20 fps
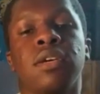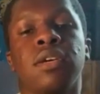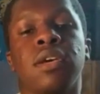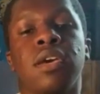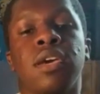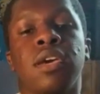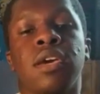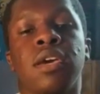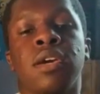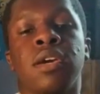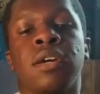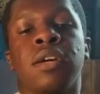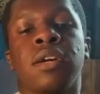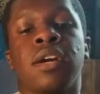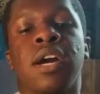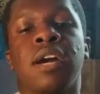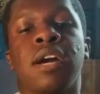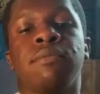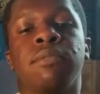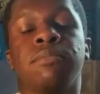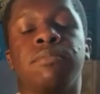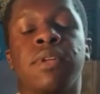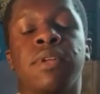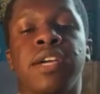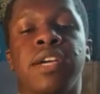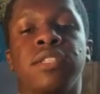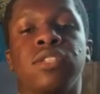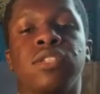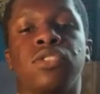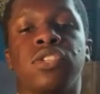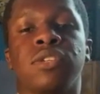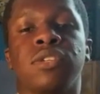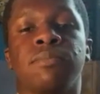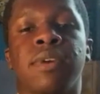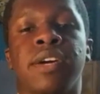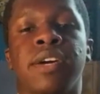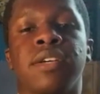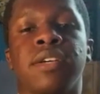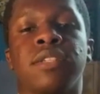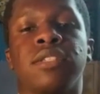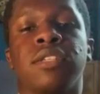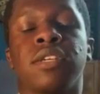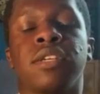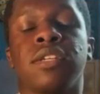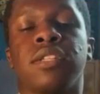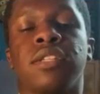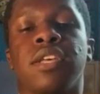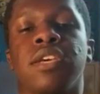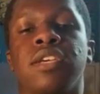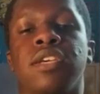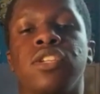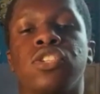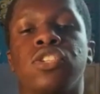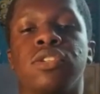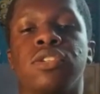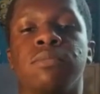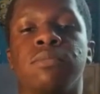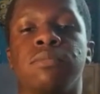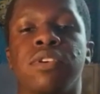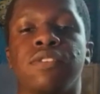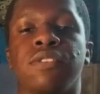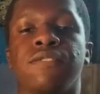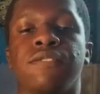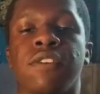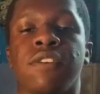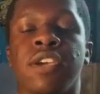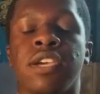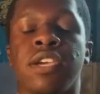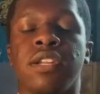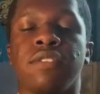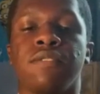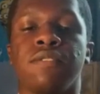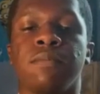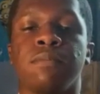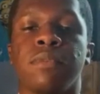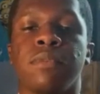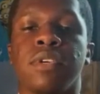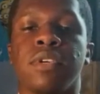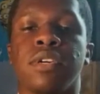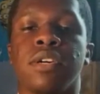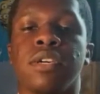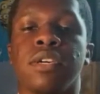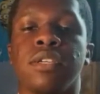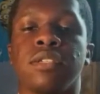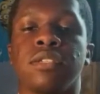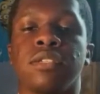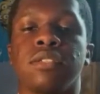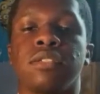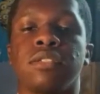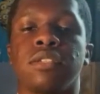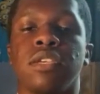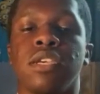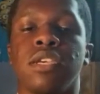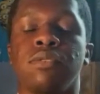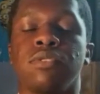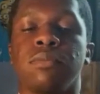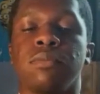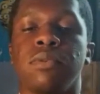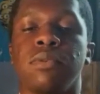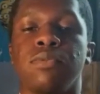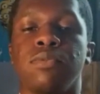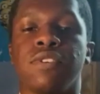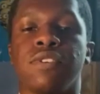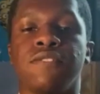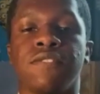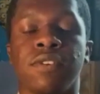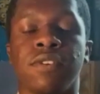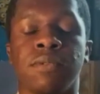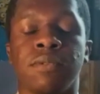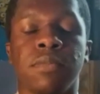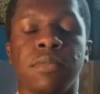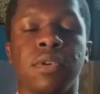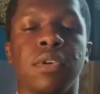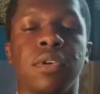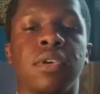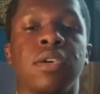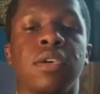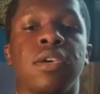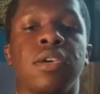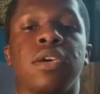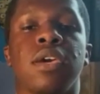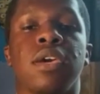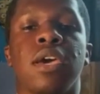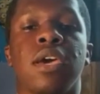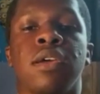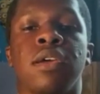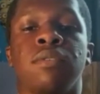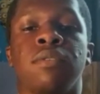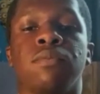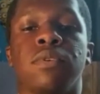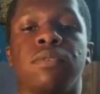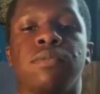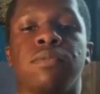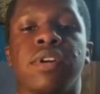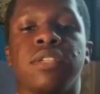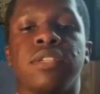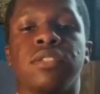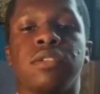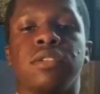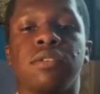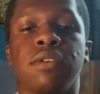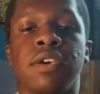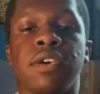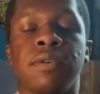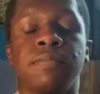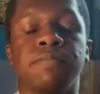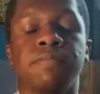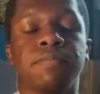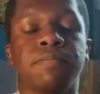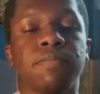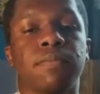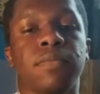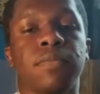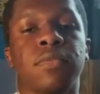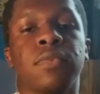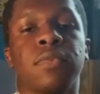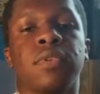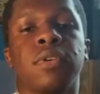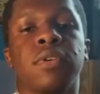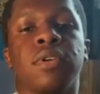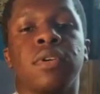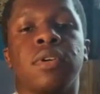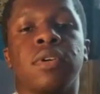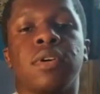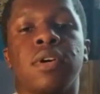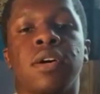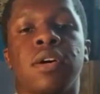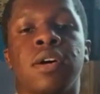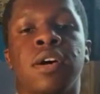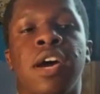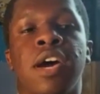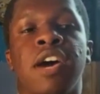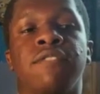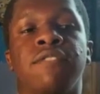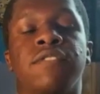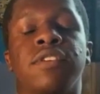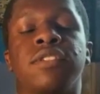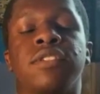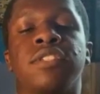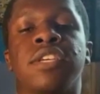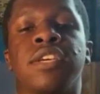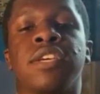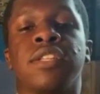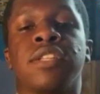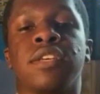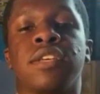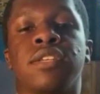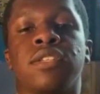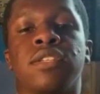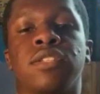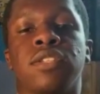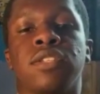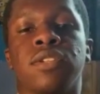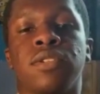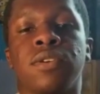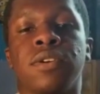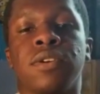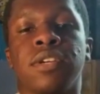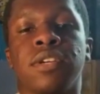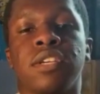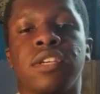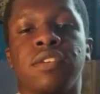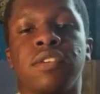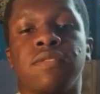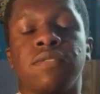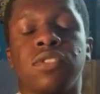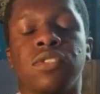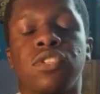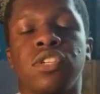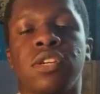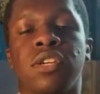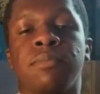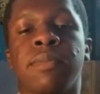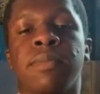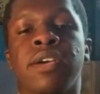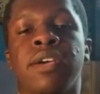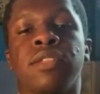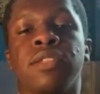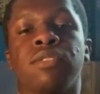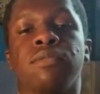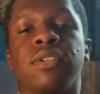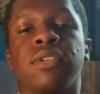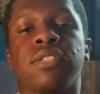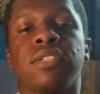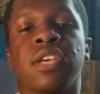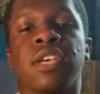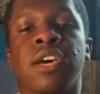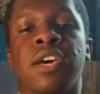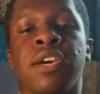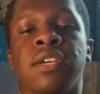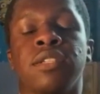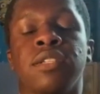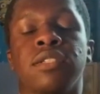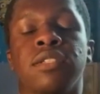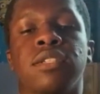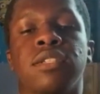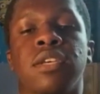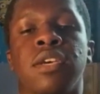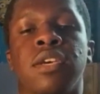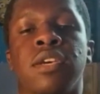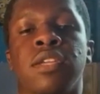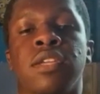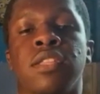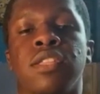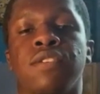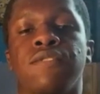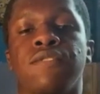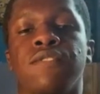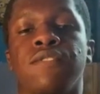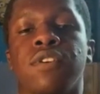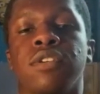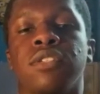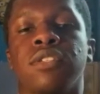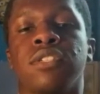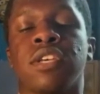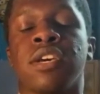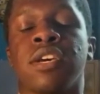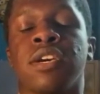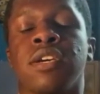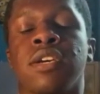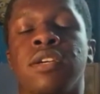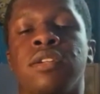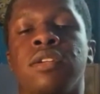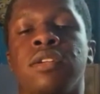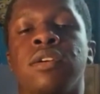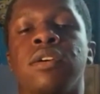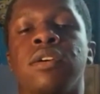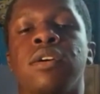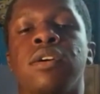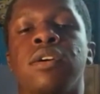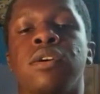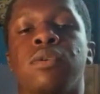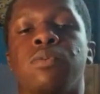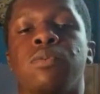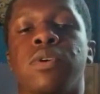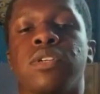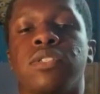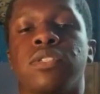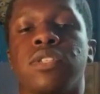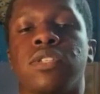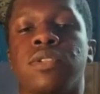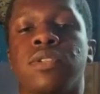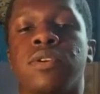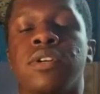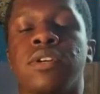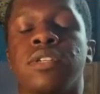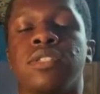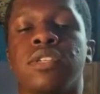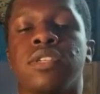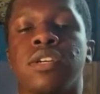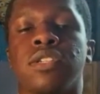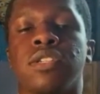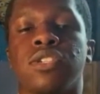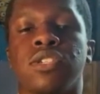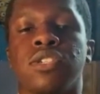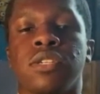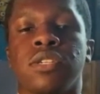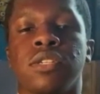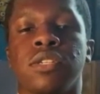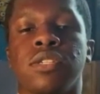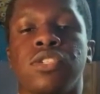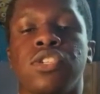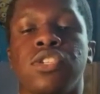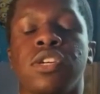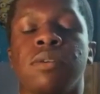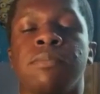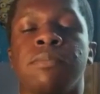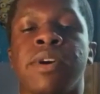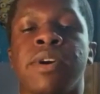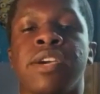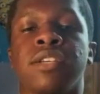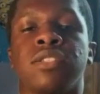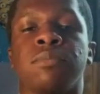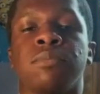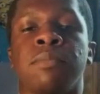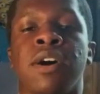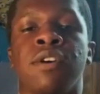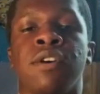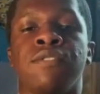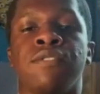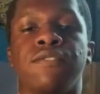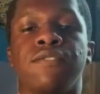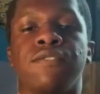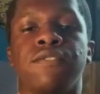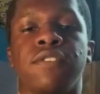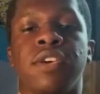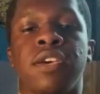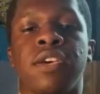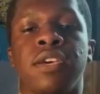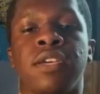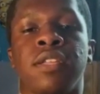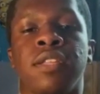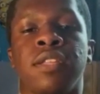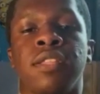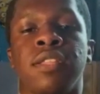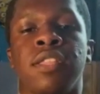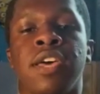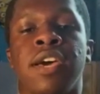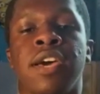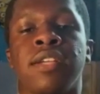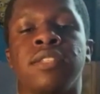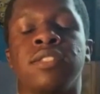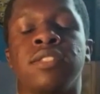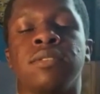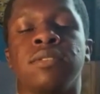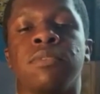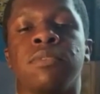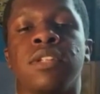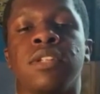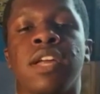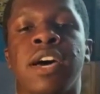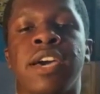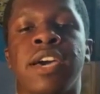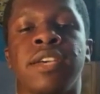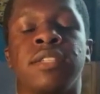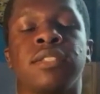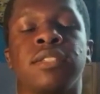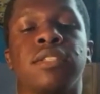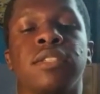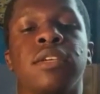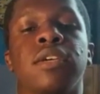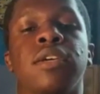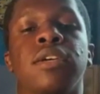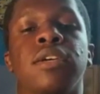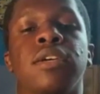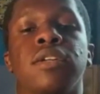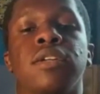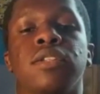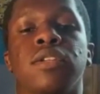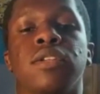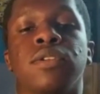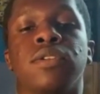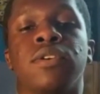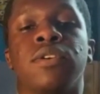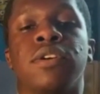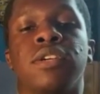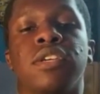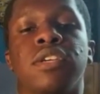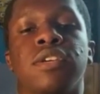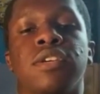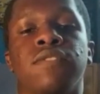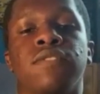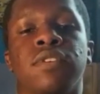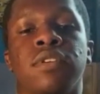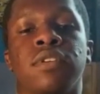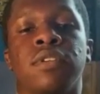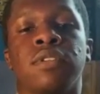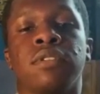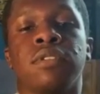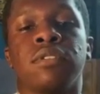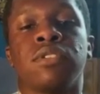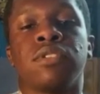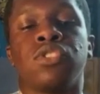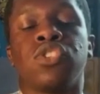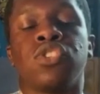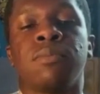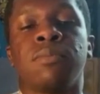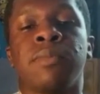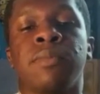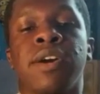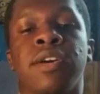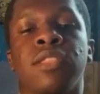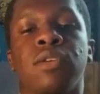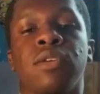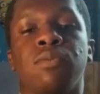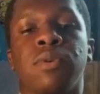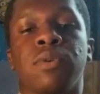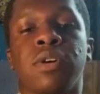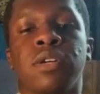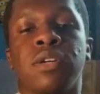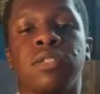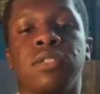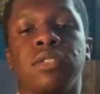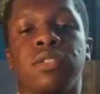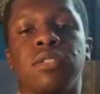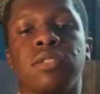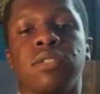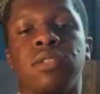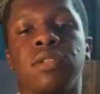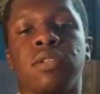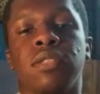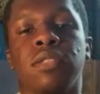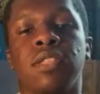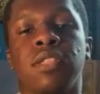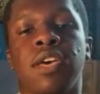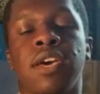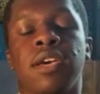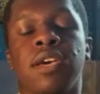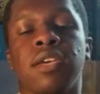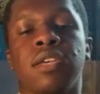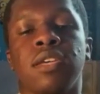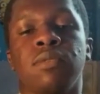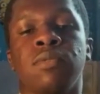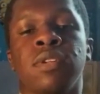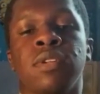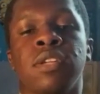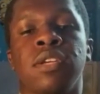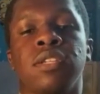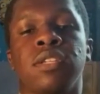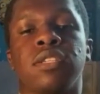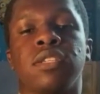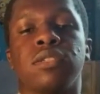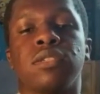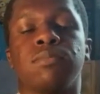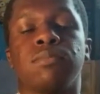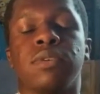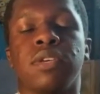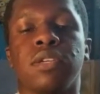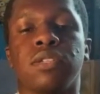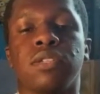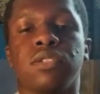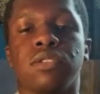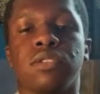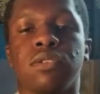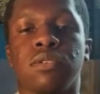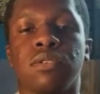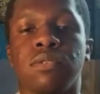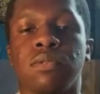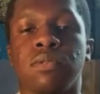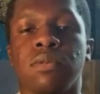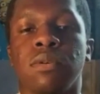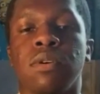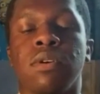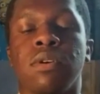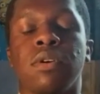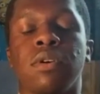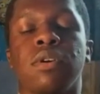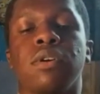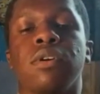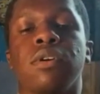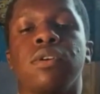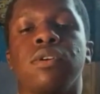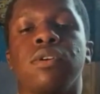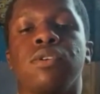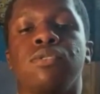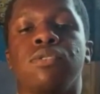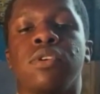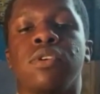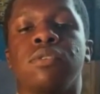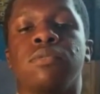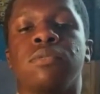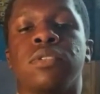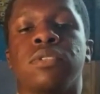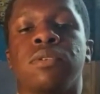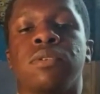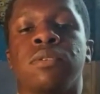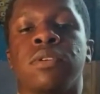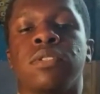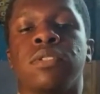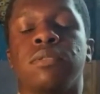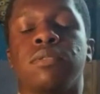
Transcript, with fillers: And God replied to Jeremiah saying that he shouldn't be afraid because he would be with him and would rescue him. Uh, after saying this, the Lord gives Jeremiah three signs, and the first sign was the Lord touching Jeremiah's mouth, and that symbolized the Lord giving Jeremiah the words that he would need to speak to who he was going to